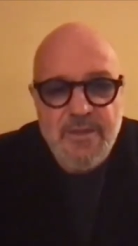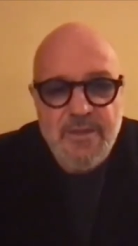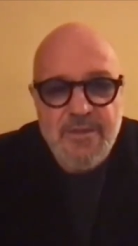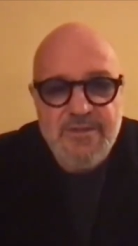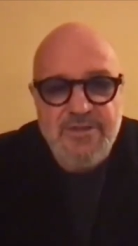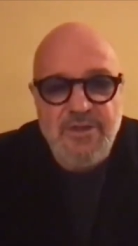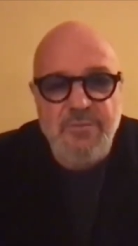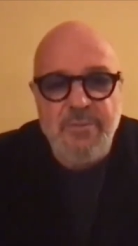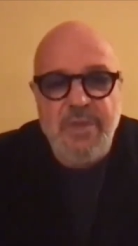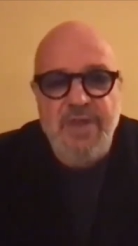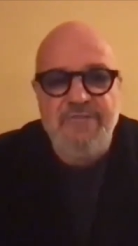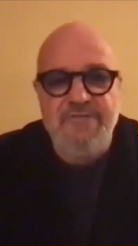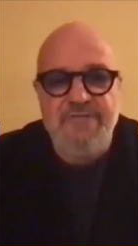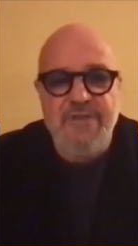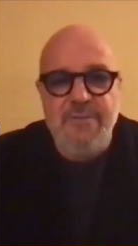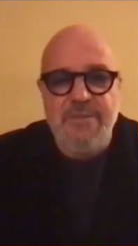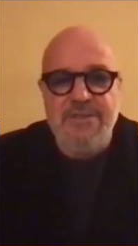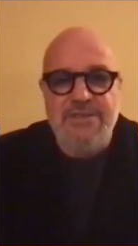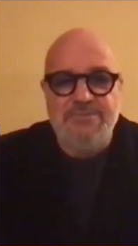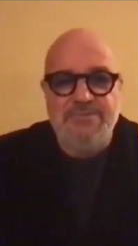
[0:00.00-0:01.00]
So my
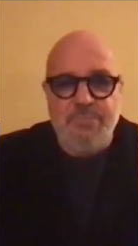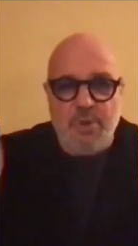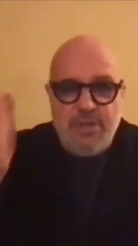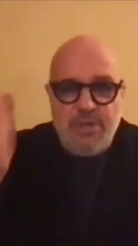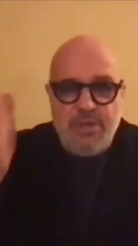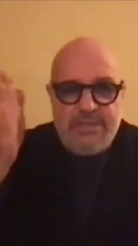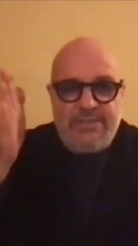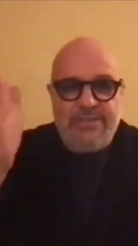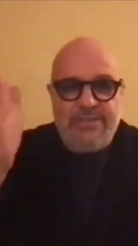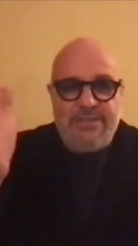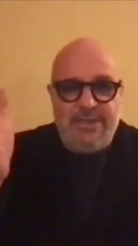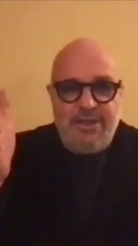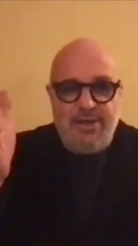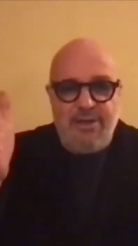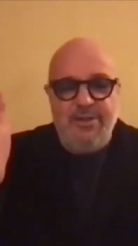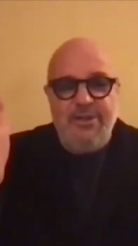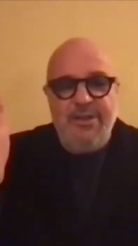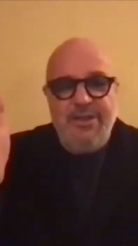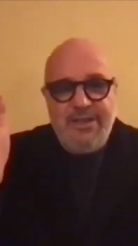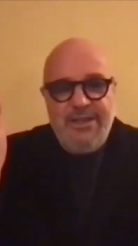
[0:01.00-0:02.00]
film is
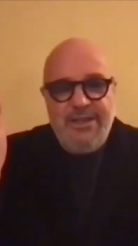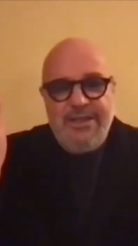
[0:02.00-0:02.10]
political